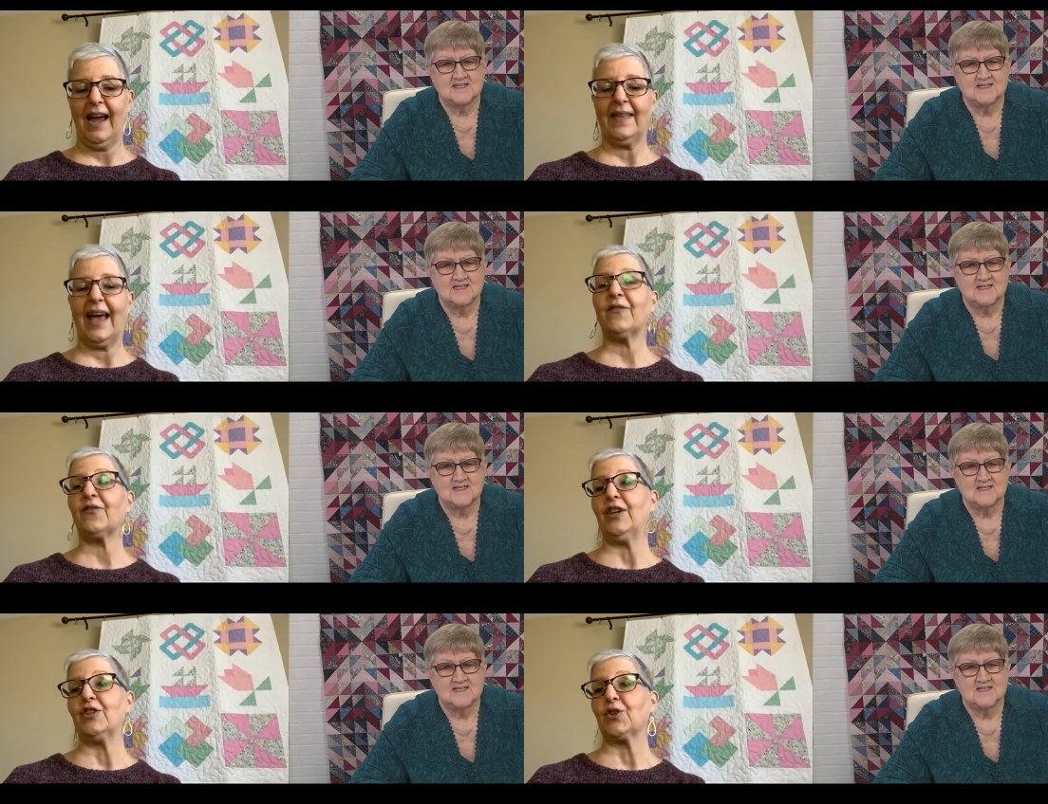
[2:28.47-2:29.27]
Speaker 1: and
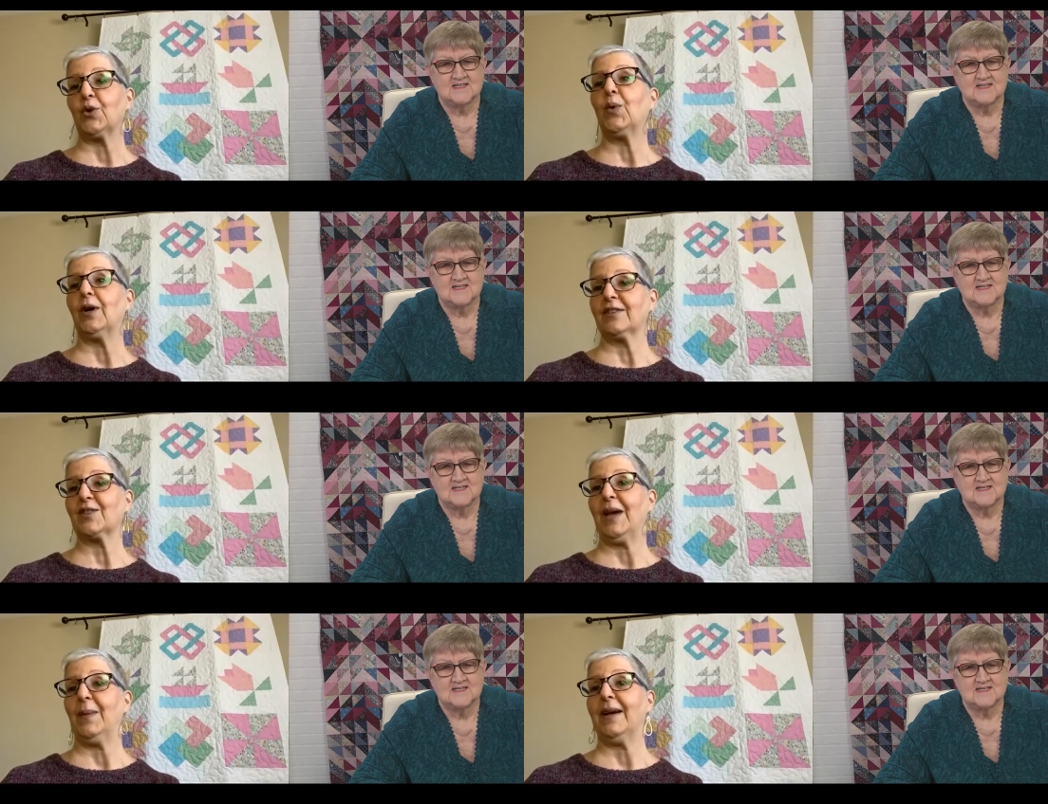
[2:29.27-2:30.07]
that featured
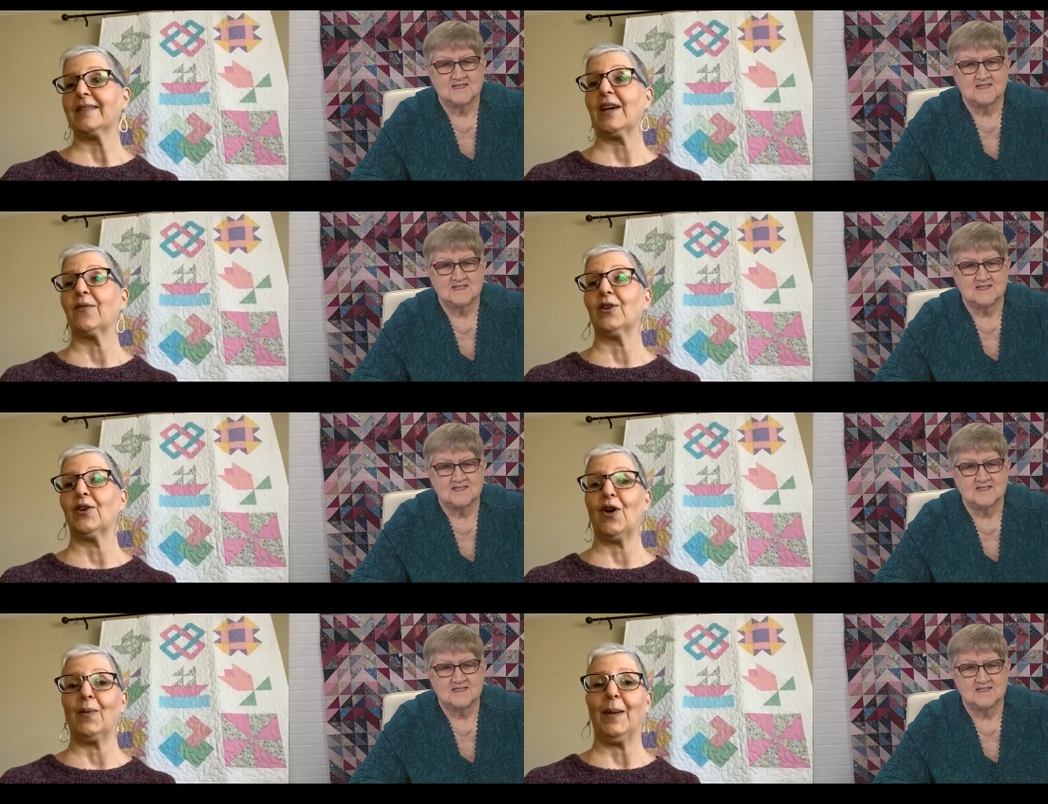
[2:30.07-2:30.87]
quilts made by
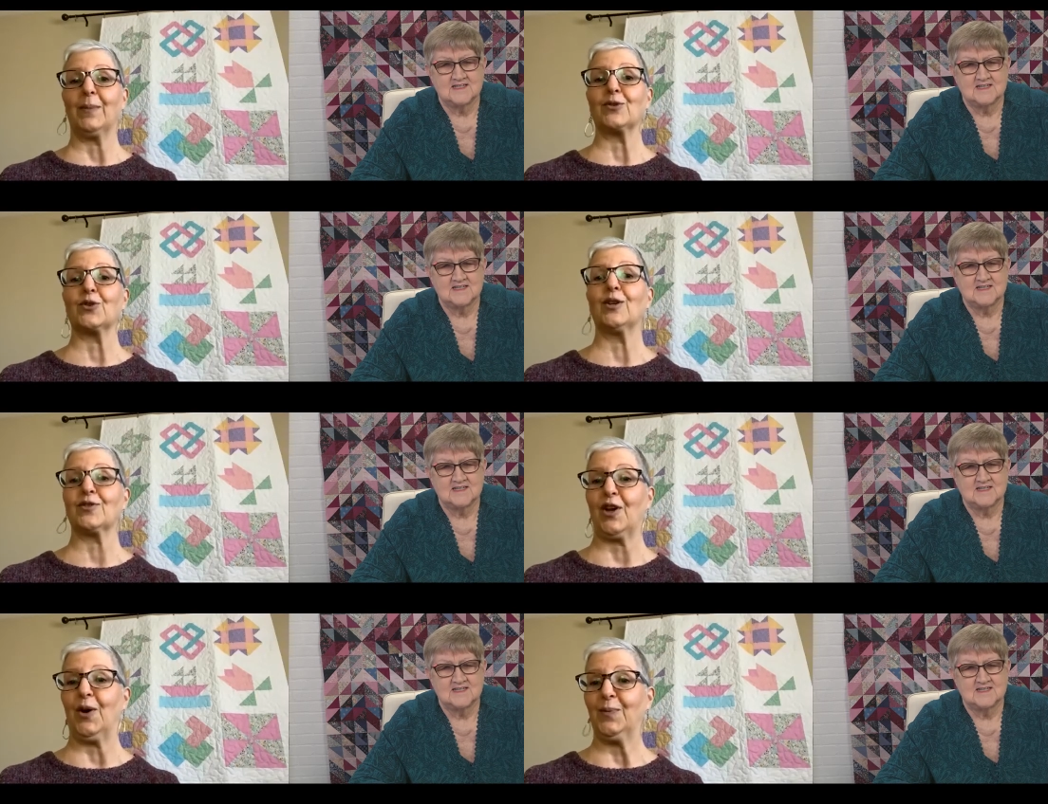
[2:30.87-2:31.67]
several of our members
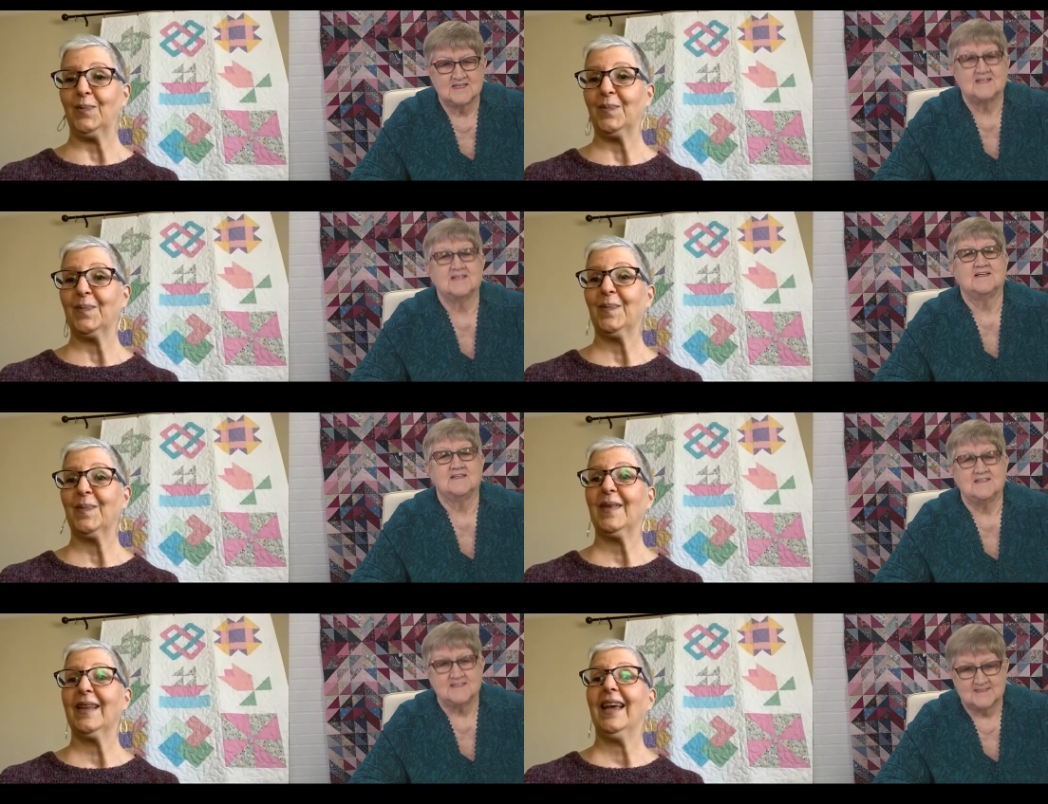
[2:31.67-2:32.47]
also.
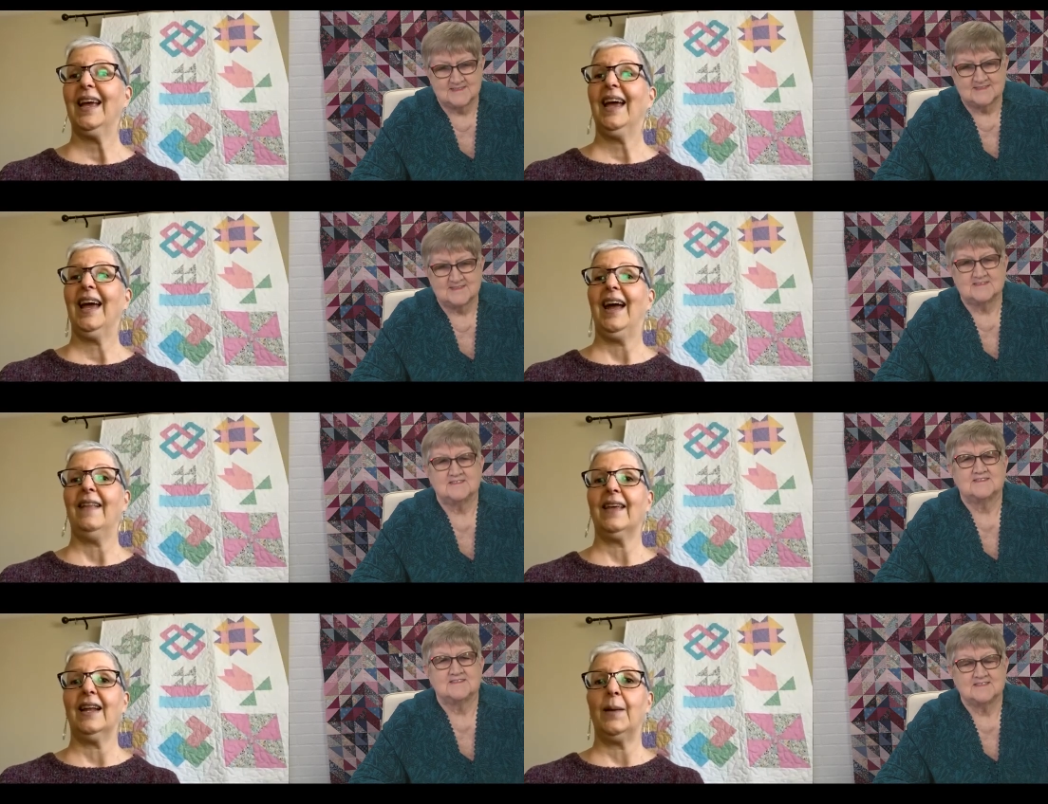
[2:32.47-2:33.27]

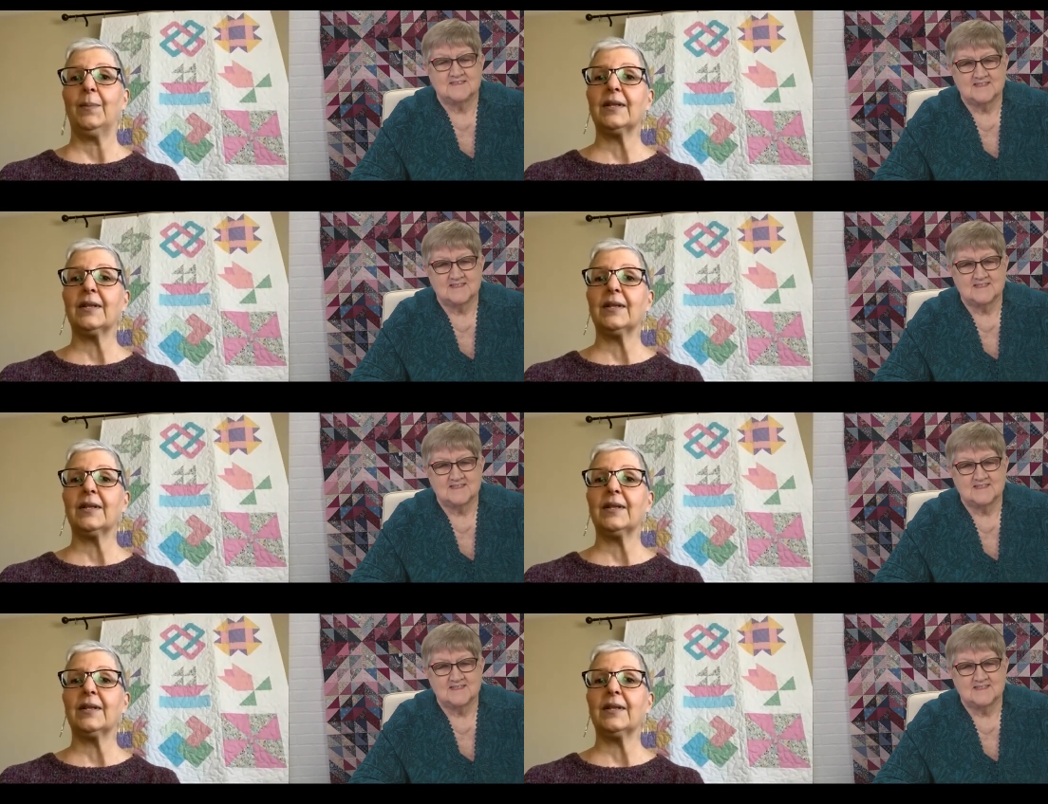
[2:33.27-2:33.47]
And then I